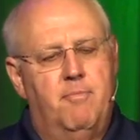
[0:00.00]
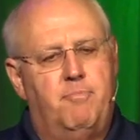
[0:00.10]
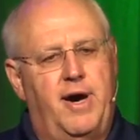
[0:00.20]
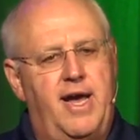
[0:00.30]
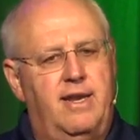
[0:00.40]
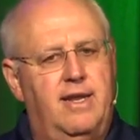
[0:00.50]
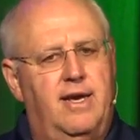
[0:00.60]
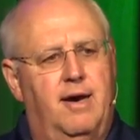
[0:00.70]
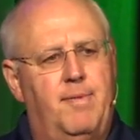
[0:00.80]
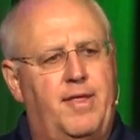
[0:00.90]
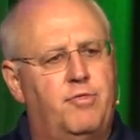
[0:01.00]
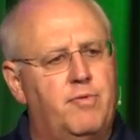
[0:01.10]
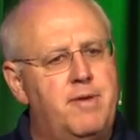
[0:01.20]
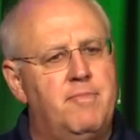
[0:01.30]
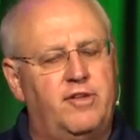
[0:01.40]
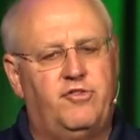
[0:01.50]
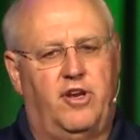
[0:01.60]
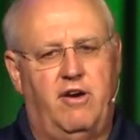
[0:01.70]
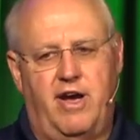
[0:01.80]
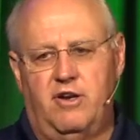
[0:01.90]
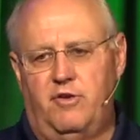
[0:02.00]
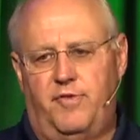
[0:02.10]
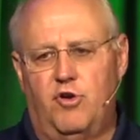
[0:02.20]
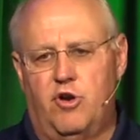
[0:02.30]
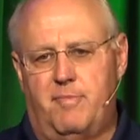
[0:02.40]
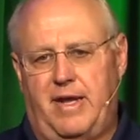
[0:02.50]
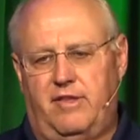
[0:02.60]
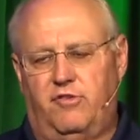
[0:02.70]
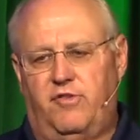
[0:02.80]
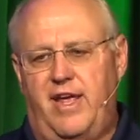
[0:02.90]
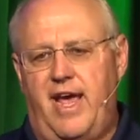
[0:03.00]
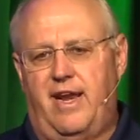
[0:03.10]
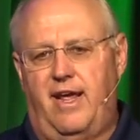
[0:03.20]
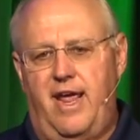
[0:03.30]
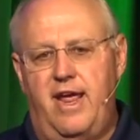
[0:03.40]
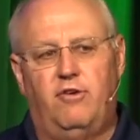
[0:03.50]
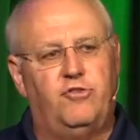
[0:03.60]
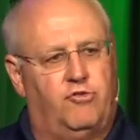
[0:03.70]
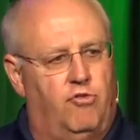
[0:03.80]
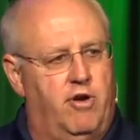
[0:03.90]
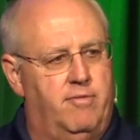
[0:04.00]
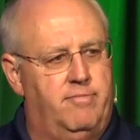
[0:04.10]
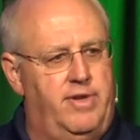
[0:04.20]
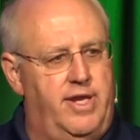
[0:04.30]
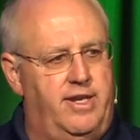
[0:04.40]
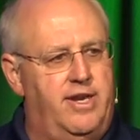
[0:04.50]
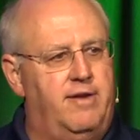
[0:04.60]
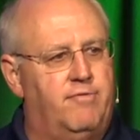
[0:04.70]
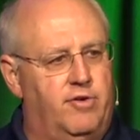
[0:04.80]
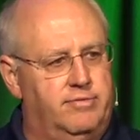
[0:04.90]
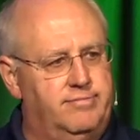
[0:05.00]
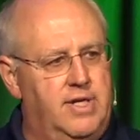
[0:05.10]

But about three months ago, I don't know if you heard about this, they had a hailstorm in Denver.